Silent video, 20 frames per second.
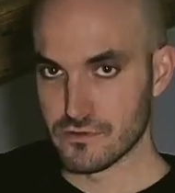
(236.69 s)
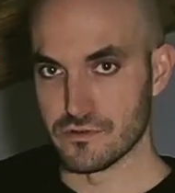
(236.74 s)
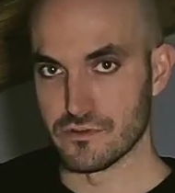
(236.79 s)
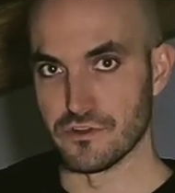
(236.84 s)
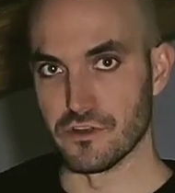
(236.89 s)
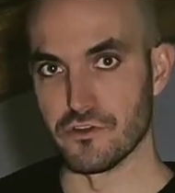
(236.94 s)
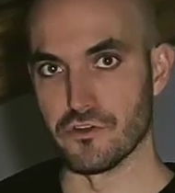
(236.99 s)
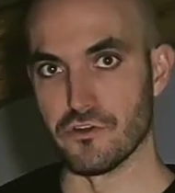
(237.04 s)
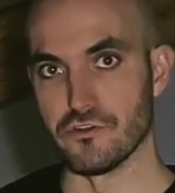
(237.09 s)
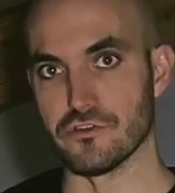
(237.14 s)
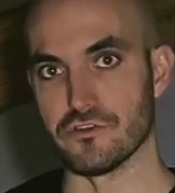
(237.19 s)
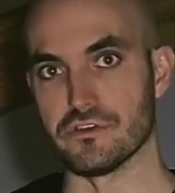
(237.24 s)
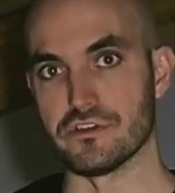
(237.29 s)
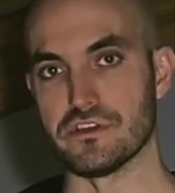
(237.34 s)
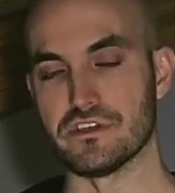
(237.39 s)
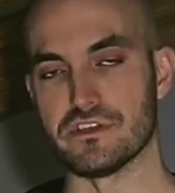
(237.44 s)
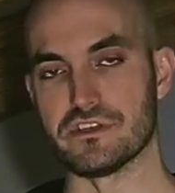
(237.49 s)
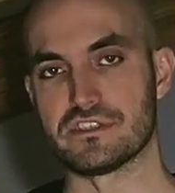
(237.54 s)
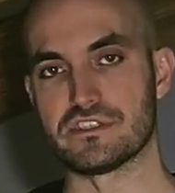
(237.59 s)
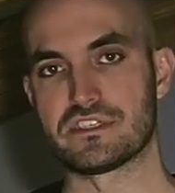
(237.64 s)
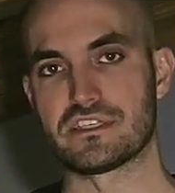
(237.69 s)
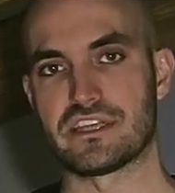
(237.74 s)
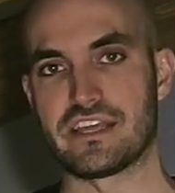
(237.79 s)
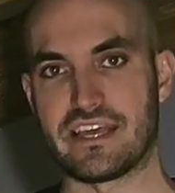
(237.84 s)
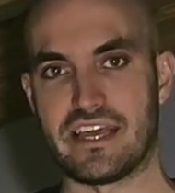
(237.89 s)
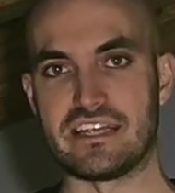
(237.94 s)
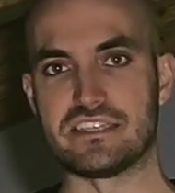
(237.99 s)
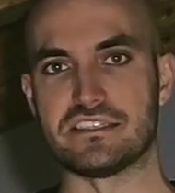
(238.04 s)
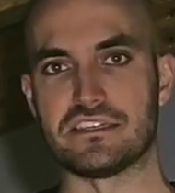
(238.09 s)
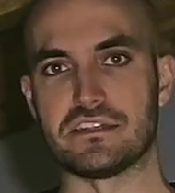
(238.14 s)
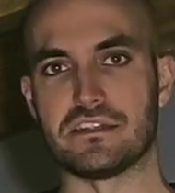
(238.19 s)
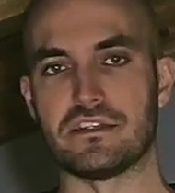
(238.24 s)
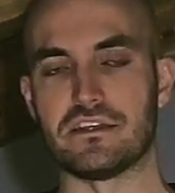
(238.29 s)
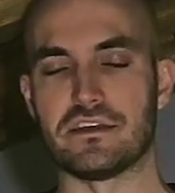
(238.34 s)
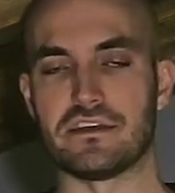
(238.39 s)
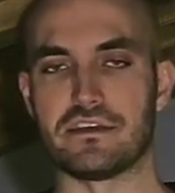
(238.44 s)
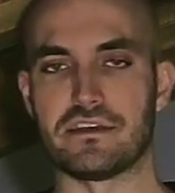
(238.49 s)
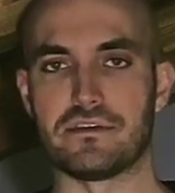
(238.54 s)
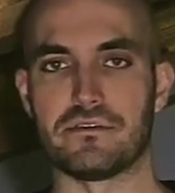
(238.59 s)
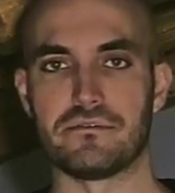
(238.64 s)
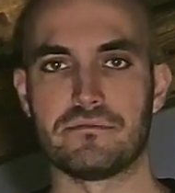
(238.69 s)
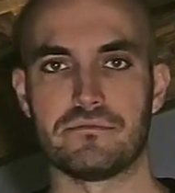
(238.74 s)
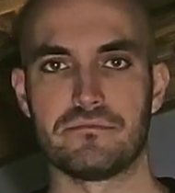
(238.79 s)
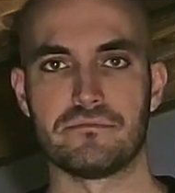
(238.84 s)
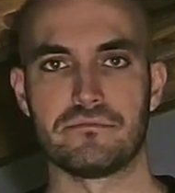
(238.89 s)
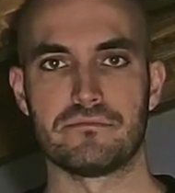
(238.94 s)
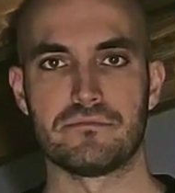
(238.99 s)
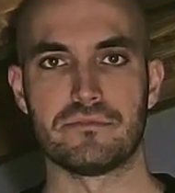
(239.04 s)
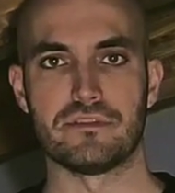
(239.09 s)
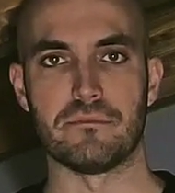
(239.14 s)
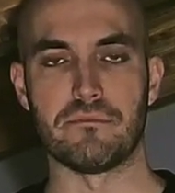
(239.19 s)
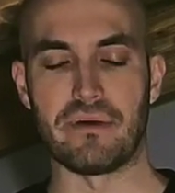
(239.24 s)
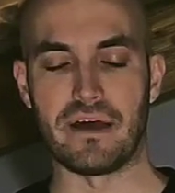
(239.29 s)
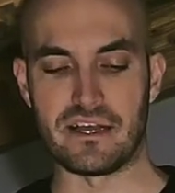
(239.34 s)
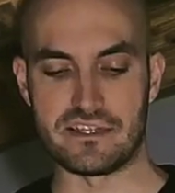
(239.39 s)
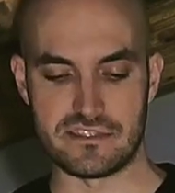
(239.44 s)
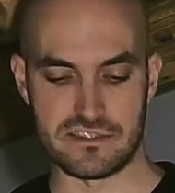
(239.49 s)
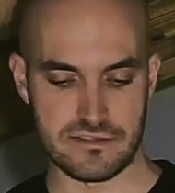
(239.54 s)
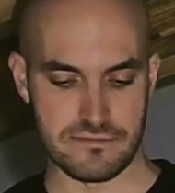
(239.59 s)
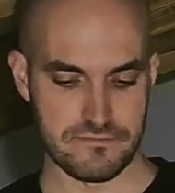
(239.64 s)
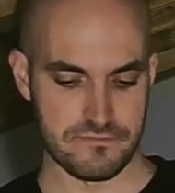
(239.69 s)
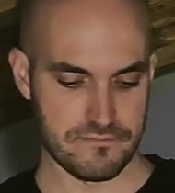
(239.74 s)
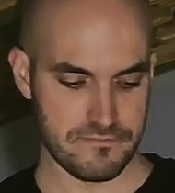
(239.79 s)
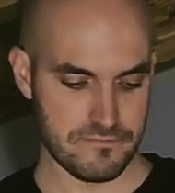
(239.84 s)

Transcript: the yo-yo is catching the pads.